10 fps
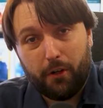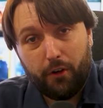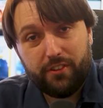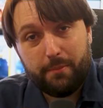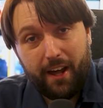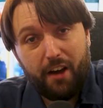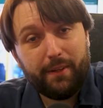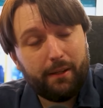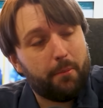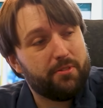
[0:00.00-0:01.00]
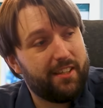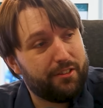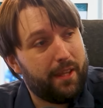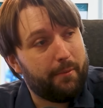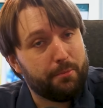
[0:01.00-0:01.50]
honestly, man, I've become obsessed
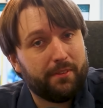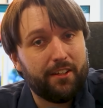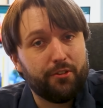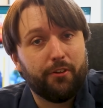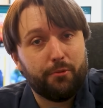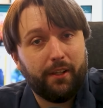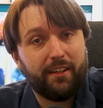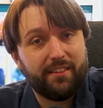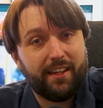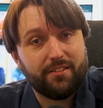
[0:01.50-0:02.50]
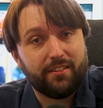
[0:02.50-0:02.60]
with how much potential this place has as a